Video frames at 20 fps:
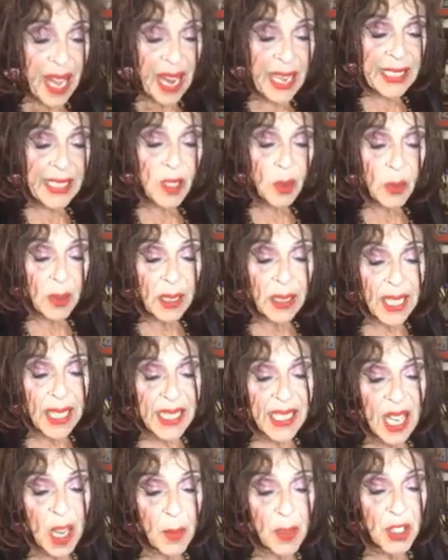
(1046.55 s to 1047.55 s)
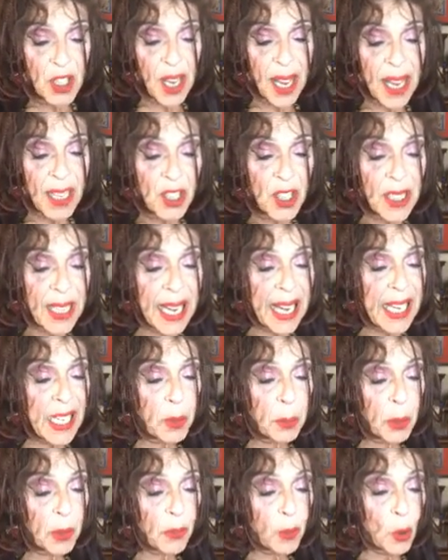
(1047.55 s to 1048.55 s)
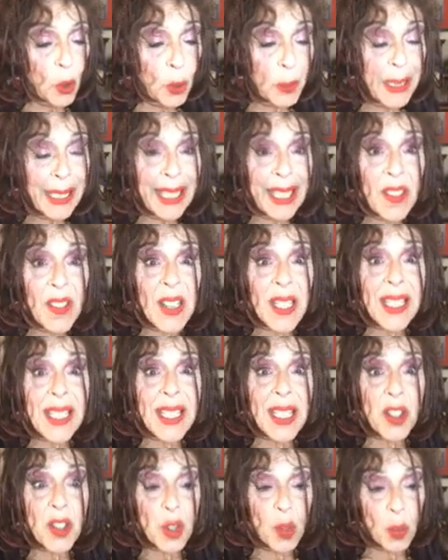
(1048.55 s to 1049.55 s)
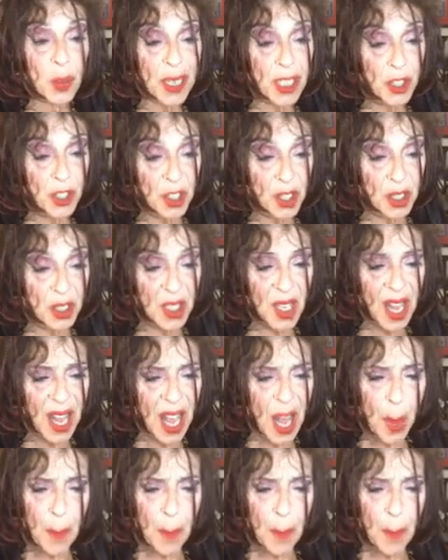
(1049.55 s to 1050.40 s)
I didn't realize how much I actually hated performing in these situations,